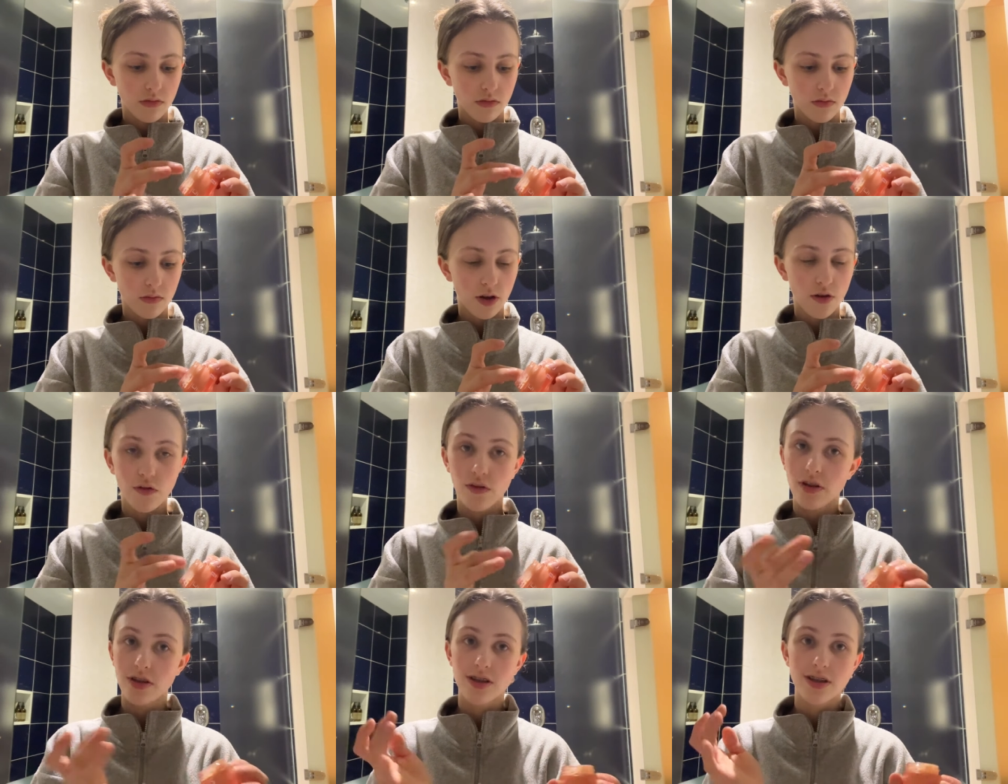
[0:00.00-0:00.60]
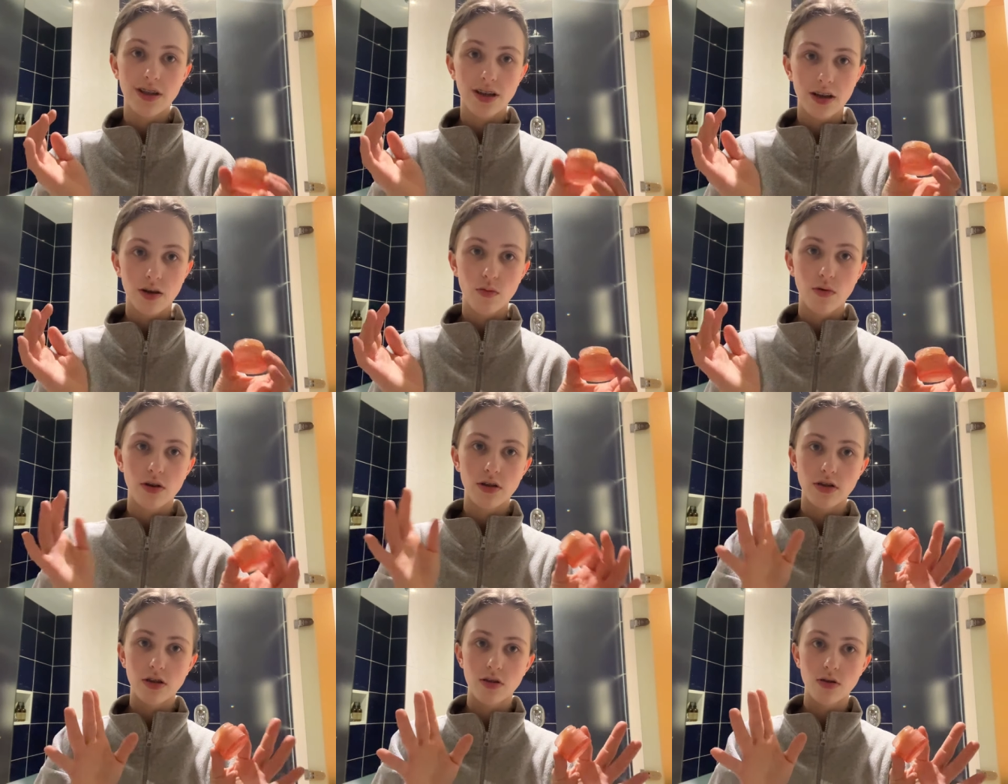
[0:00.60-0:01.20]
My friends think it
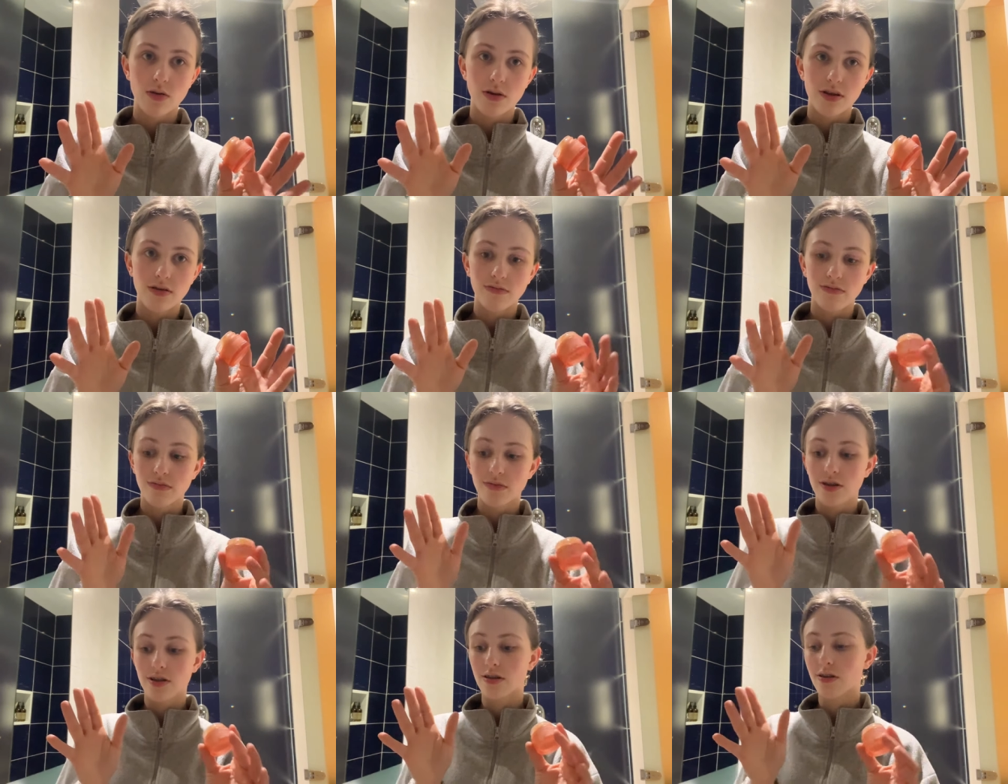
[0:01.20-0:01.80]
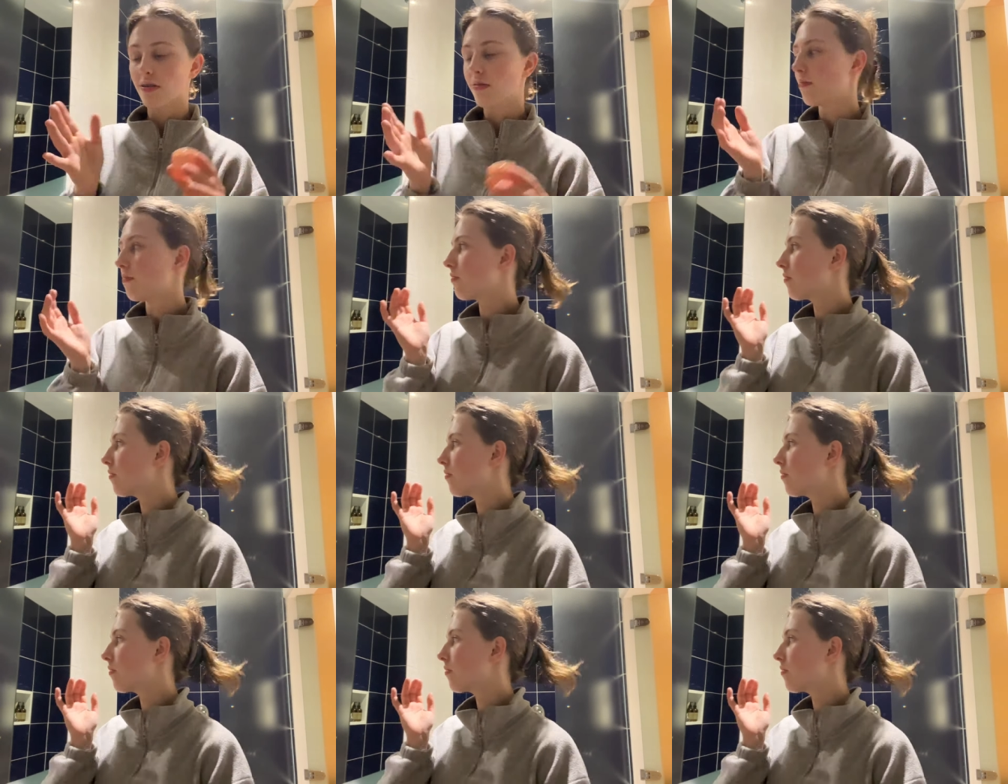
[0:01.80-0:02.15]
works as well, so.